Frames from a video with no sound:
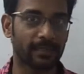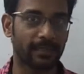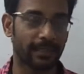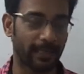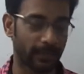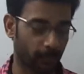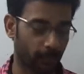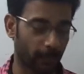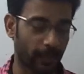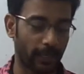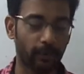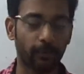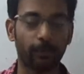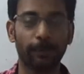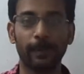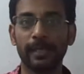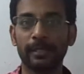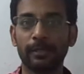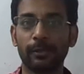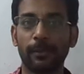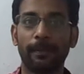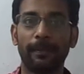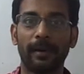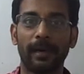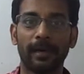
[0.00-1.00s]
stand where you
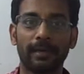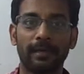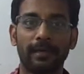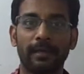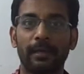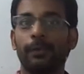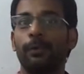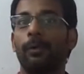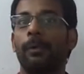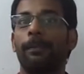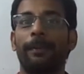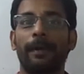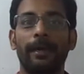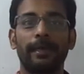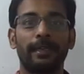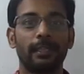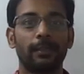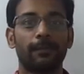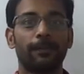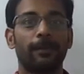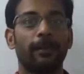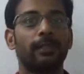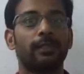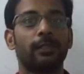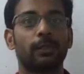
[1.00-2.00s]
place your marker, your
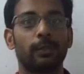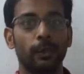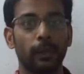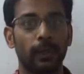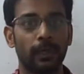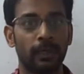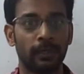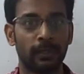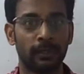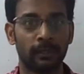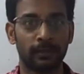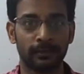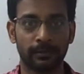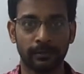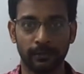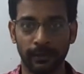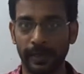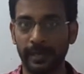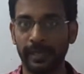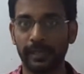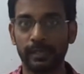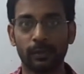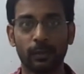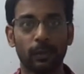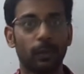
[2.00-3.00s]
participants, your
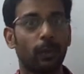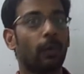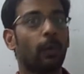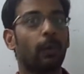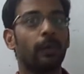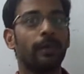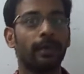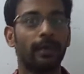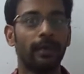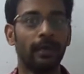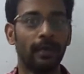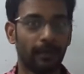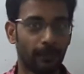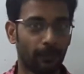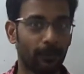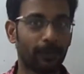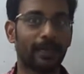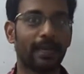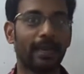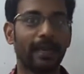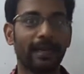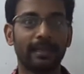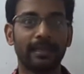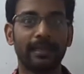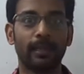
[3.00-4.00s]
trainees
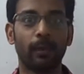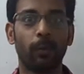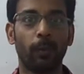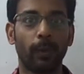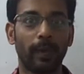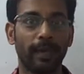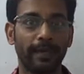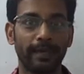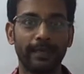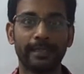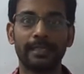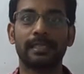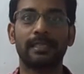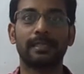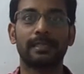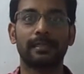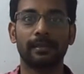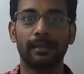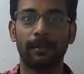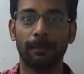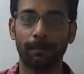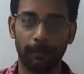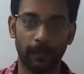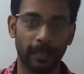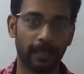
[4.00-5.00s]
would like the way it's
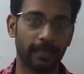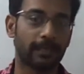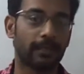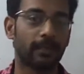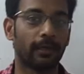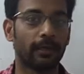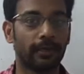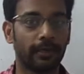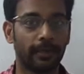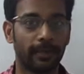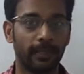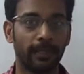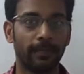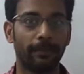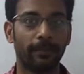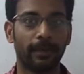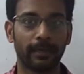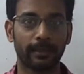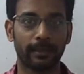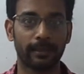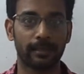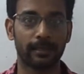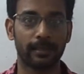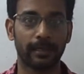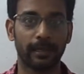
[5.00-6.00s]
placed on the
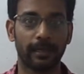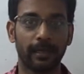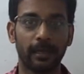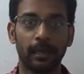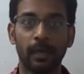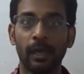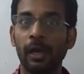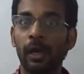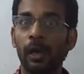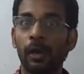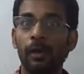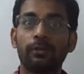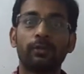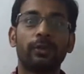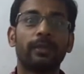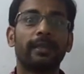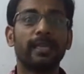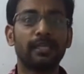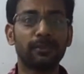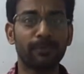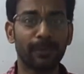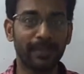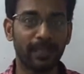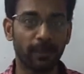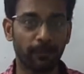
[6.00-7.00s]
marker stand. So
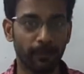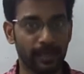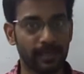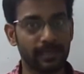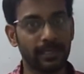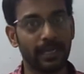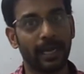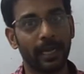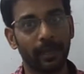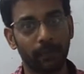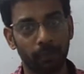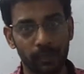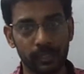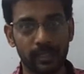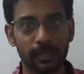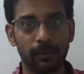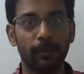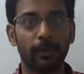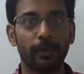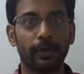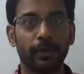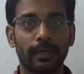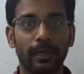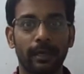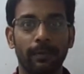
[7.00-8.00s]
these were the ways I was
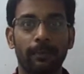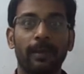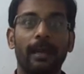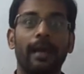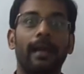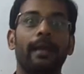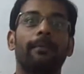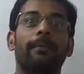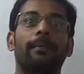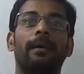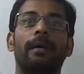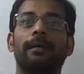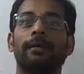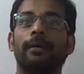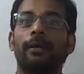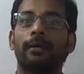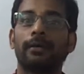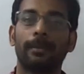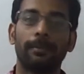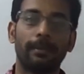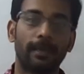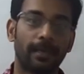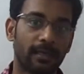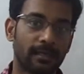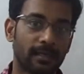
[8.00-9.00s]
able to come, and
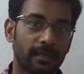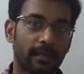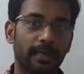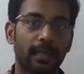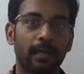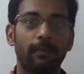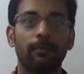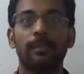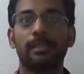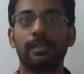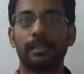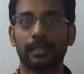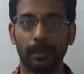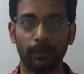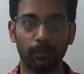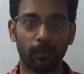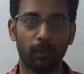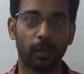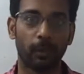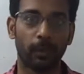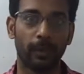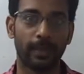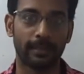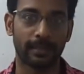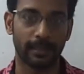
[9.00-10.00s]
Dr. Maharaja came with some
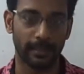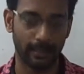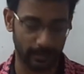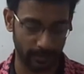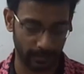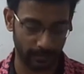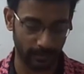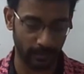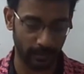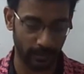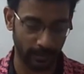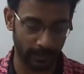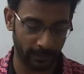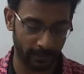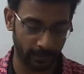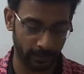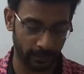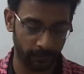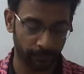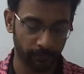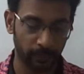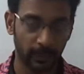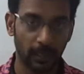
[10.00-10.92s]
more ways. He said like,